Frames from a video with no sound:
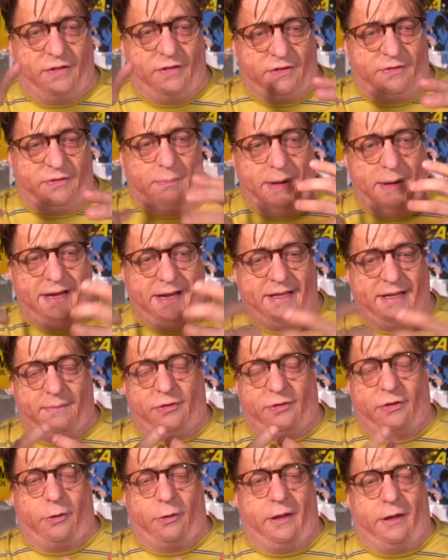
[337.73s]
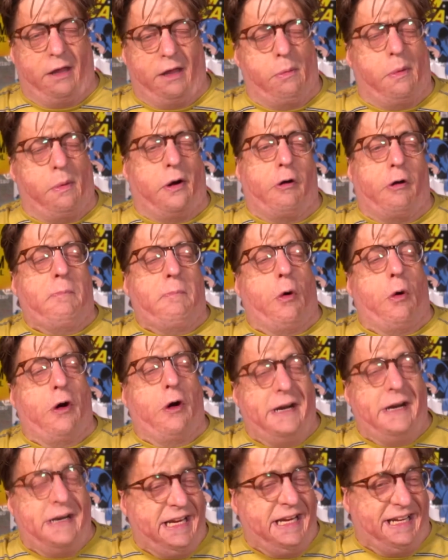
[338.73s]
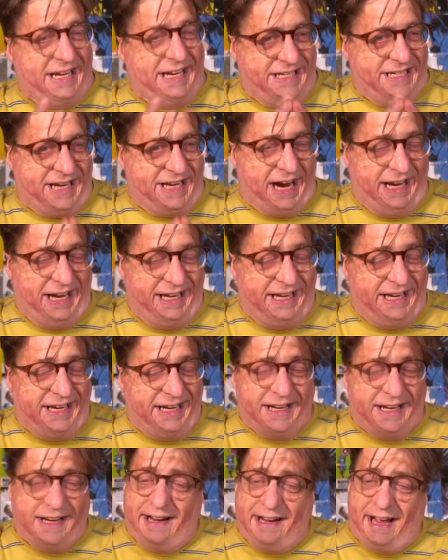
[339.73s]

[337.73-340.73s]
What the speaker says: just made them sort of a little bit more neat and tidy.